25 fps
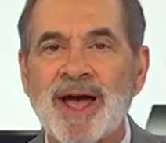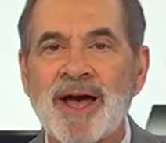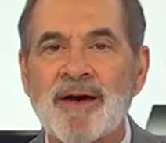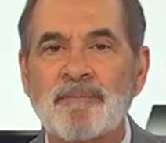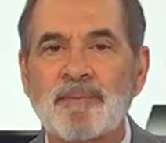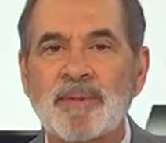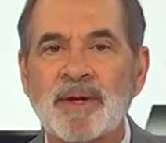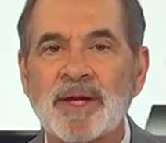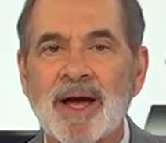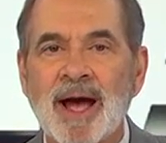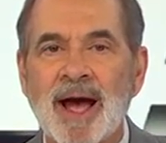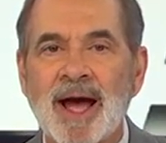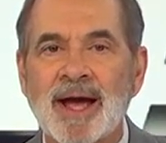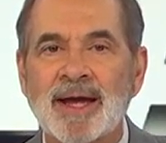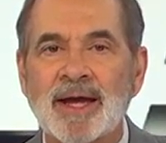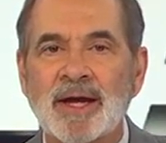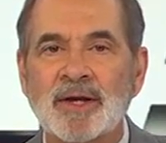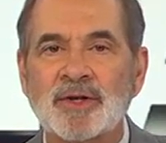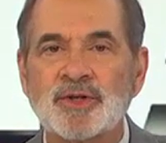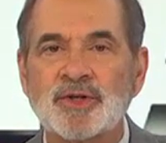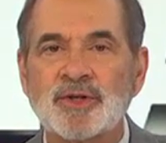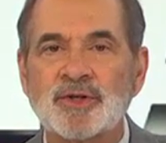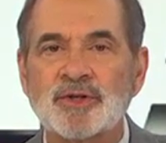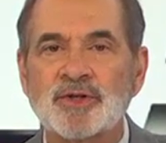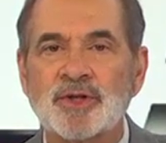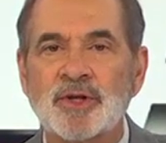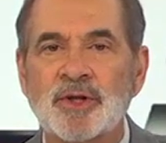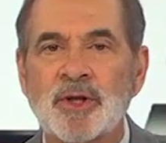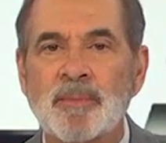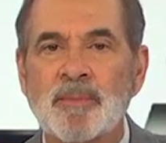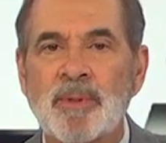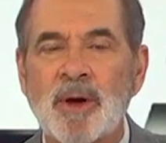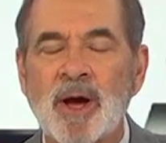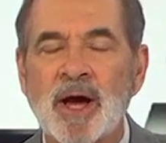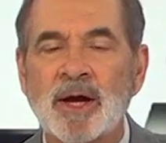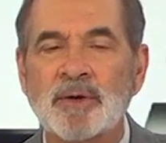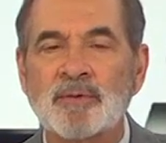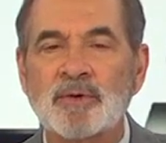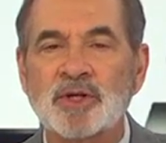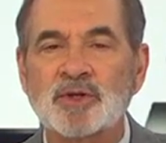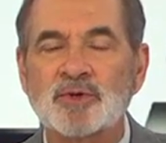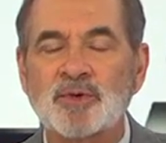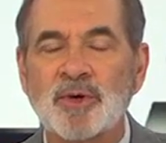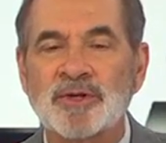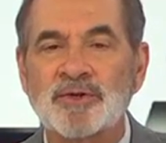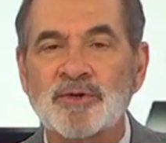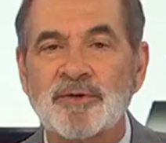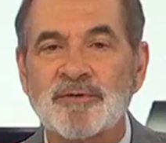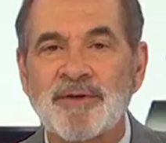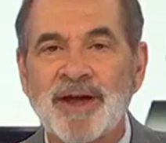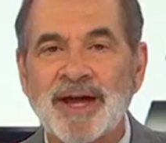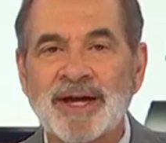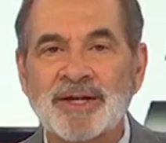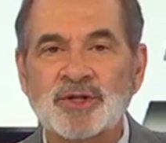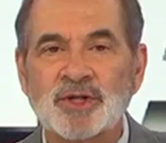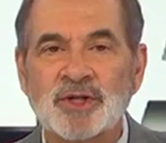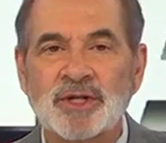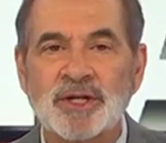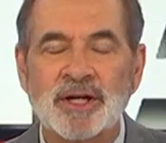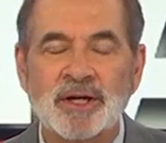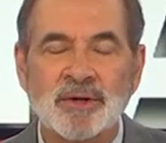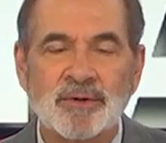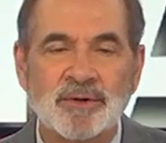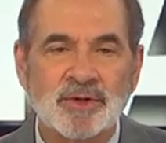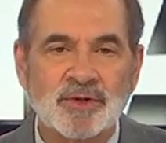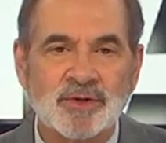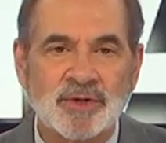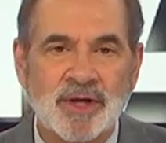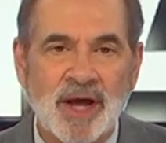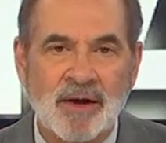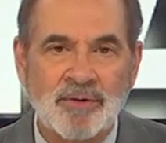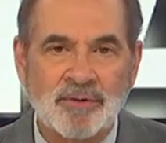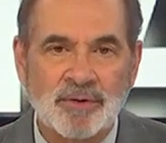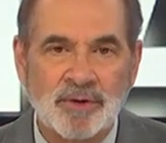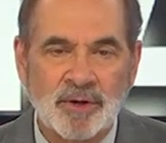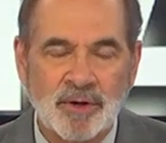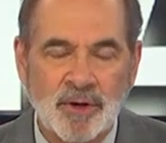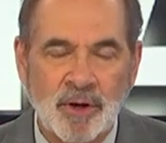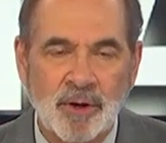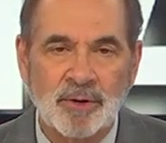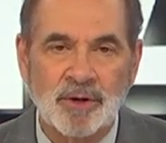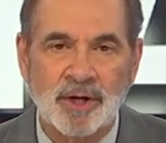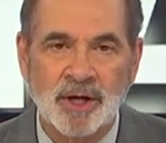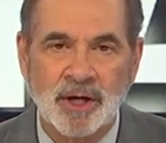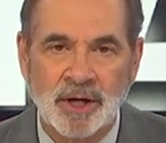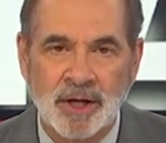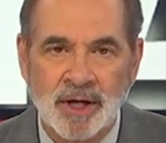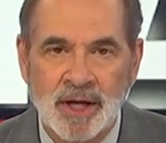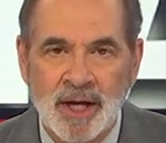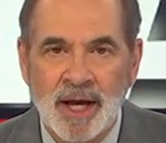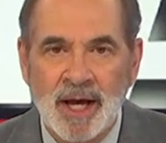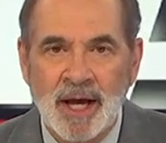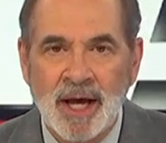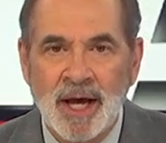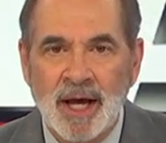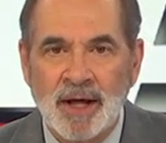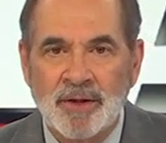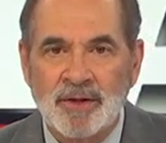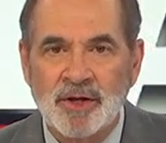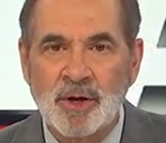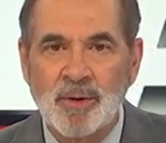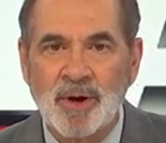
FBI agents on the Pine Ridge Reservation here in South Dakota. The